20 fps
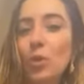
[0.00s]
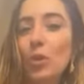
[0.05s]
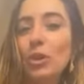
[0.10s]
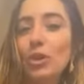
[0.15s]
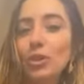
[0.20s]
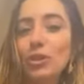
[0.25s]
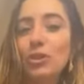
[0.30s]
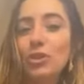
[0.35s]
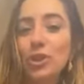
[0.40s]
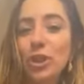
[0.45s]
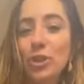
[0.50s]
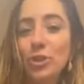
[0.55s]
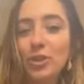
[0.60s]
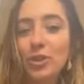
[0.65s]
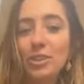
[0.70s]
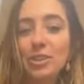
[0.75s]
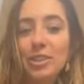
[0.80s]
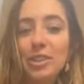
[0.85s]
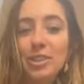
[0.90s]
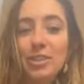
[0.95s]
oil show
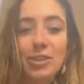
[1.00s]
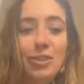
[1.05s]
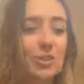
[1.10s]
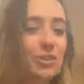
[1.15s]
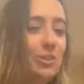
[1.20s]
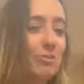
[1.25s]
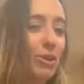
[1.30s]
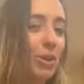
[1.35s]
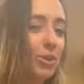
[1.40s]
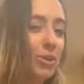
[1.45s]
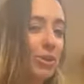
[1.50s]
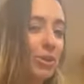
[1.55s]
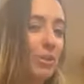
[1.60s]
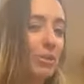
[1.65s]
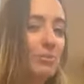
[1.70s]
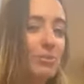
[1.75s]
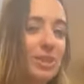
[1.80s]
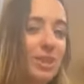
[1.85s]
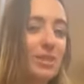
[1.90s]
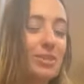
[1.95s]
because he knows I'm also
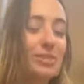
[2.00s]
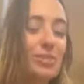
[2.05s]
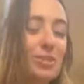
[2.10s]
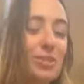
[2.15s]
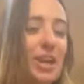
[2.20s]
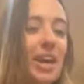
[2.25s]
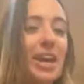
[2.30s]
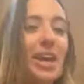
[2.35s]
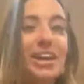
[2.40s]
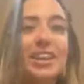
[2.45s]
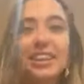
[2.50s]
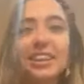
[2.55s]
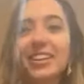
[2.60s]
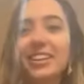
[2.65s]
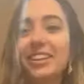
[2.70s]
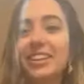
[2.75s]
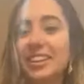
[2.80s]
obsessed with that.